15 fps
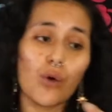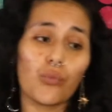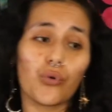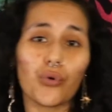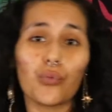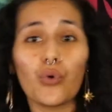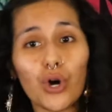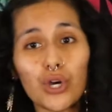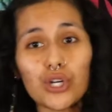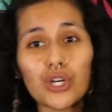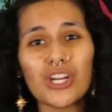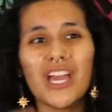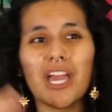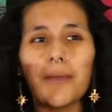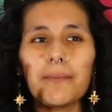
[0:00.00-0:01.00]
more
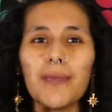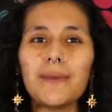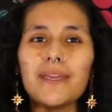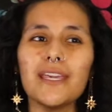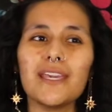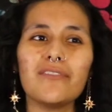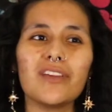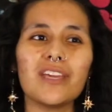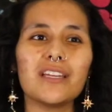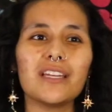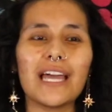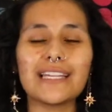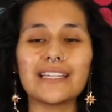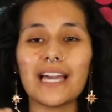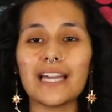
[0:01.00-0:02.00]
water, maybe even
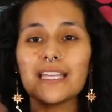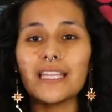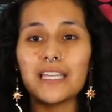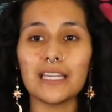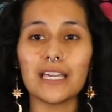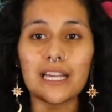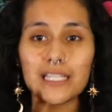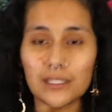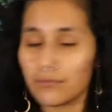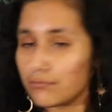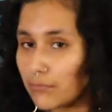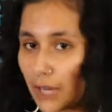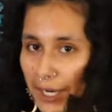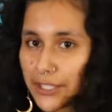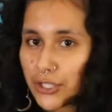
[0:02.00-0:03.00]
like not eating as
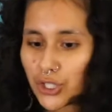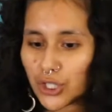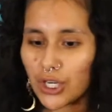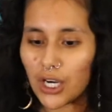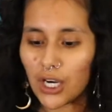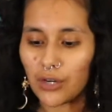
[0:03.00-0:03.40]
much.